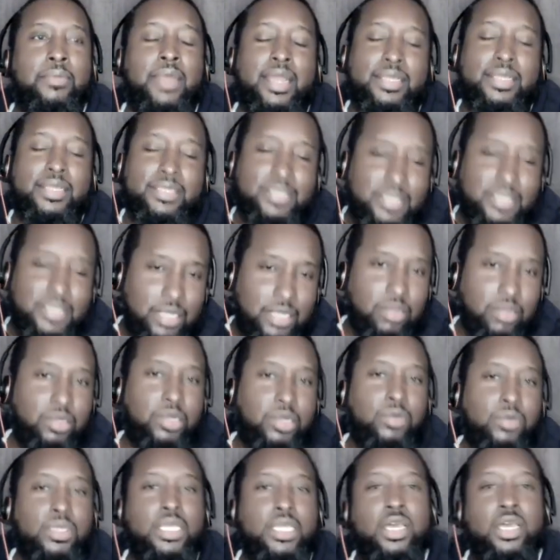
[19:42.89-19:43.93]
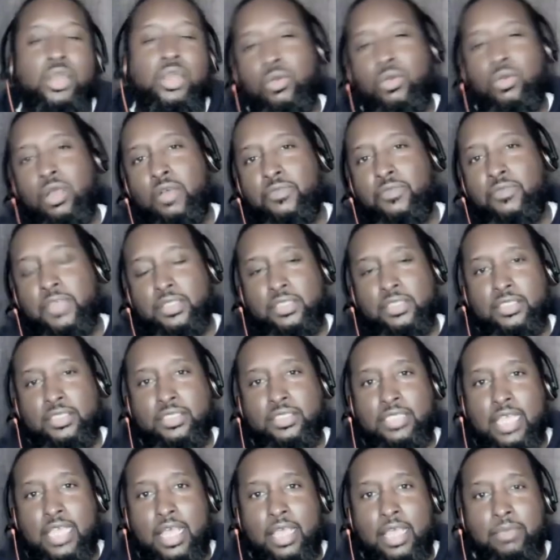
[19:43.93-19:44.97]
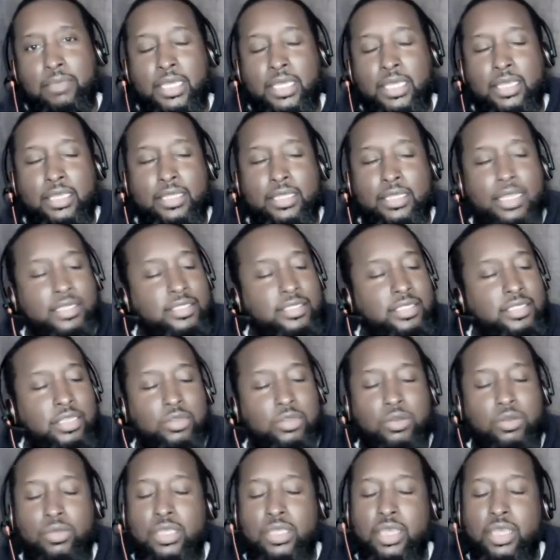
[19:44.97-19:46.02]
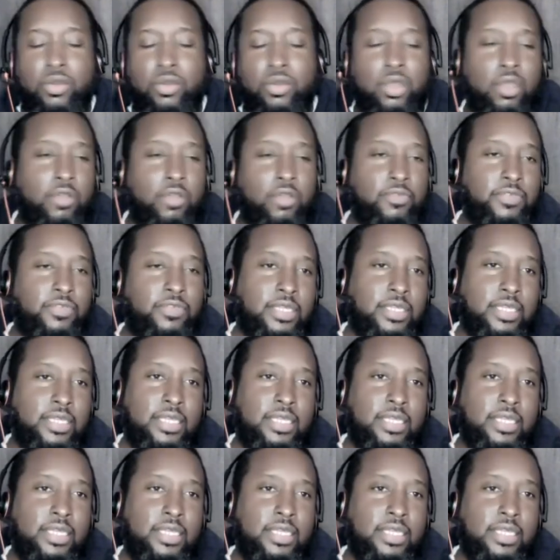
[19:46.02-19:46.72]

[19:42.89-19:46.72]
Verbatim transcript: But I still don't cut her off at this time, man. I still don't cut her off.